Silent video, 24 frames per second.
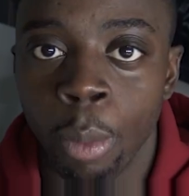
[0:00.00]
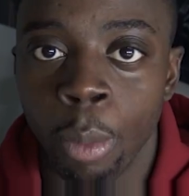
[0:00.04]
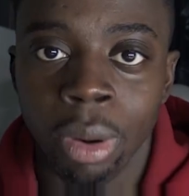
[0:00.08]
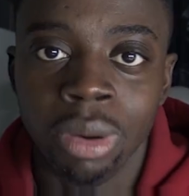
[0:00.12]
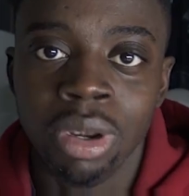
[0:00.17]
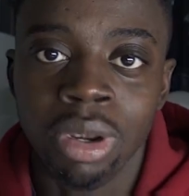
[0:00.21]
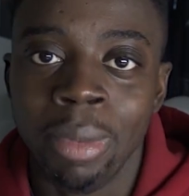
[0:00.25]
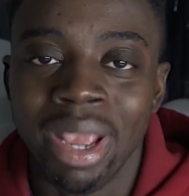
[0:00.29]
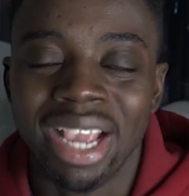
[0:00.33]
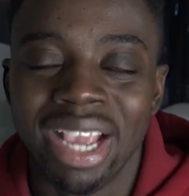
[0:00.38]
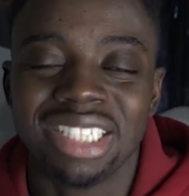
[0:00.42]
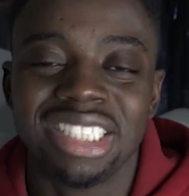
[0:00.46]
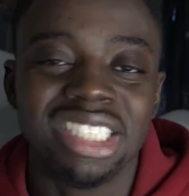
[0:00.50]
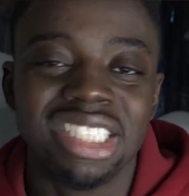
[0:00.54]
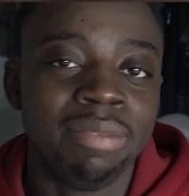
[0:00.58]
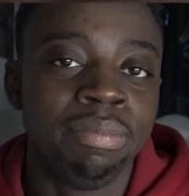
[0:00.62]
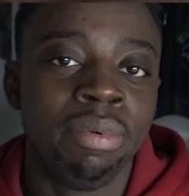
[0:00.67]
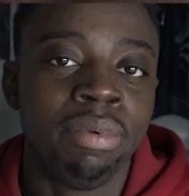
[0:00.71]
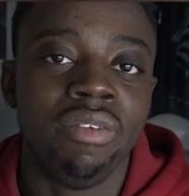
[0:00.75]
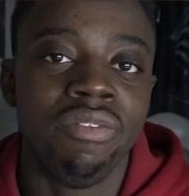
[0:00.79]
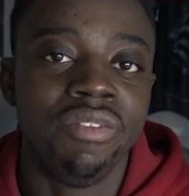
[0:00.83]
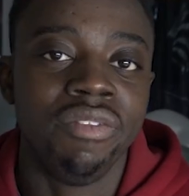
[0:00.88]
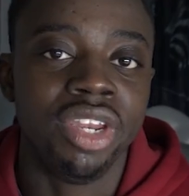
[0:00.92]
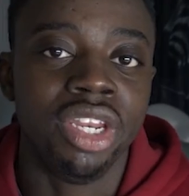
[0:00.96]
probably make a
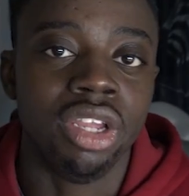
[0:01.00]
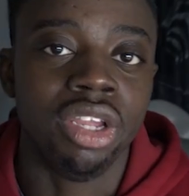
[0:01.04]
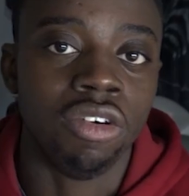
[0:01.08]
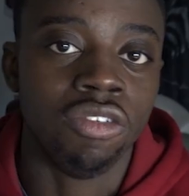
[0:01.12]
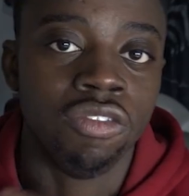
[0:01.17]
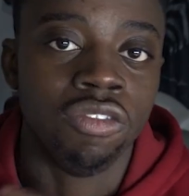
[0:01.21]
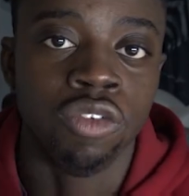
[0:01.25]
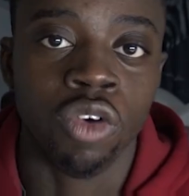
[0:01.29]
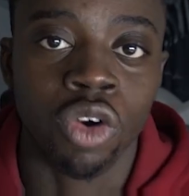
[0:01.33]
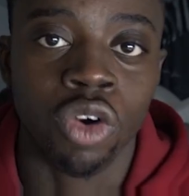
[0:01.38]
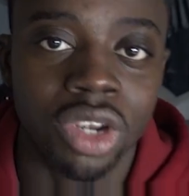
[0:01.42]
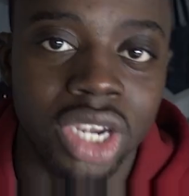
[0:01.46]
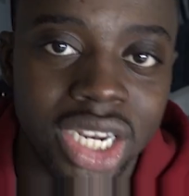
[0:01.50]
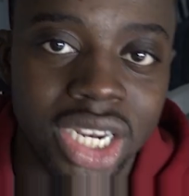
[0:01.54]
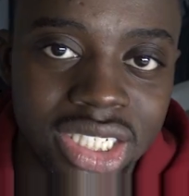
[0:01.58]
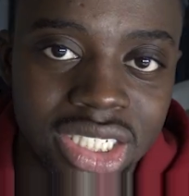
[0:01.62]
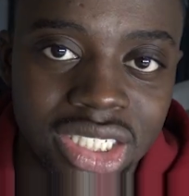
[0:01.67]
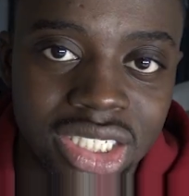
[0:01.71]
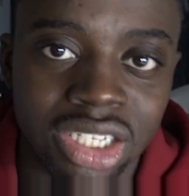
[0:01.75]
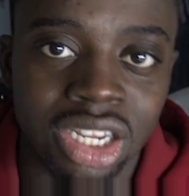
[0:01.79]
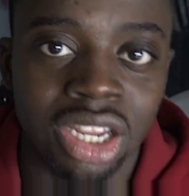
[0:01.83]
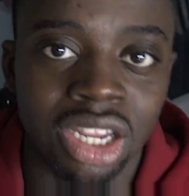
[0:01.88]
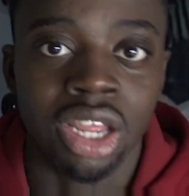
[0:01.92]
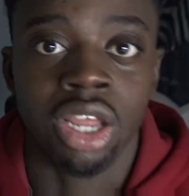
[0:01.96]
separate video for
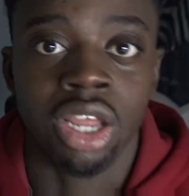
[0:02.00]
this,